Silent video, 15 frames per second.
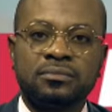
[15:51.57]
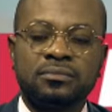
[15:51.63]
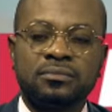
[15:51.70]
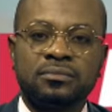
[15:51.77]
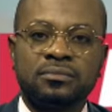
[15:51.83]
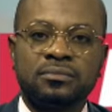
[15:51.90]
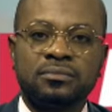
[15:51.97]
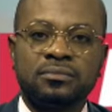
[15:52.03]

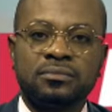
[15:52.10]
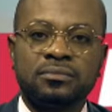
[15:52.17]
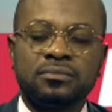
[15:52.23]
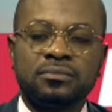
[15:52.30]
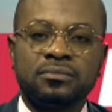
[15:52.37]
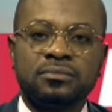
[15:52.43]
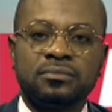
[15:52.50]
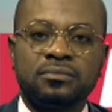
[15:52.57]

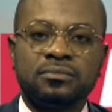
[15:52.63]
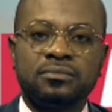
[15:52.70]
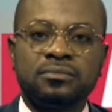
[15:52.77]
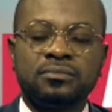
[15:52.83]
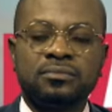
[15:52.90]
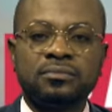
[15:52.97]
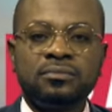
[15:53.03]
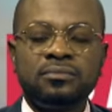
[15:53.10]

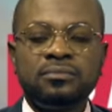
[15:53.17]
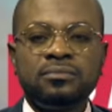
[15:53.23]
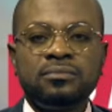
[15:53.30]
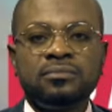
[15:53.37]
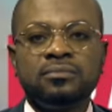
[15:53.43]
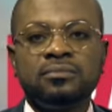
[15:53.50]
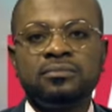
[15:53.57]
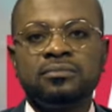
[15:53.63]

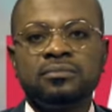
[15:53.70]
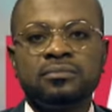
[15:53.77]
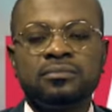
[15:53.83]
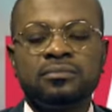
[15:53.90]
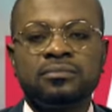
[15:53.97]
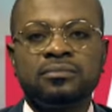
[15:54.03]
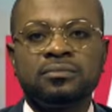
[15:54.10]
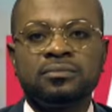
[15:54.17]

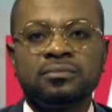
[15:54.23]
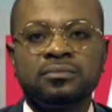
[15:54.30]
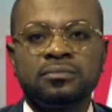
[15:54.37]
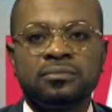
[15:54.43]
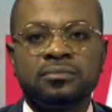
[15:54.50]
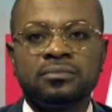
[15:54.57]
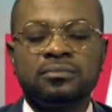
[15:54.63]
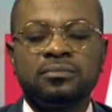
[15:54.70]

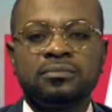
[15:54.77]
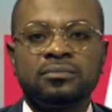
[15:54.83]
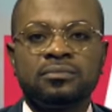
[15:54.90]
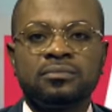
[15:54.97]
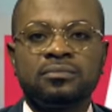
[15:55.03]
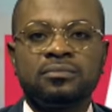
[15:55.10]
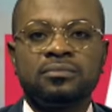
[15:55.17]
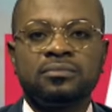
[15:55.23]

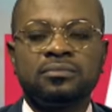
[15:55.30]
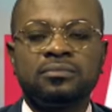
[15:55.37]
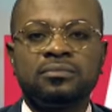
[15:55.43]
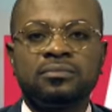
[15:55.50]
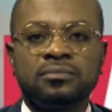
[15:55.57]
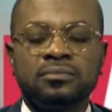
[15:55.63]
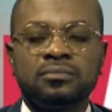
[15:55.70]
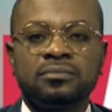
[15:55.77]

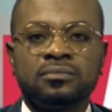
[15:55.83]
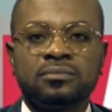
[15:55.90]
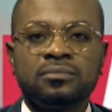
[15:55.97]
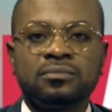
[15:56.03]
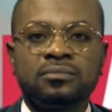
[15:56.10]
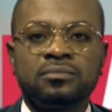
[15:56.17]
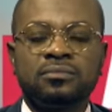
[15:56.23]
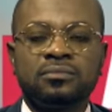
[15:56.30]

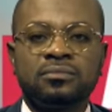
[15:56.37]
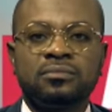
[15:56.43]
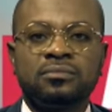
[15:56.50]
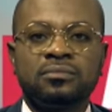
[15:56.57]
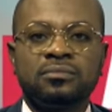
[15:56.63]
[no speech]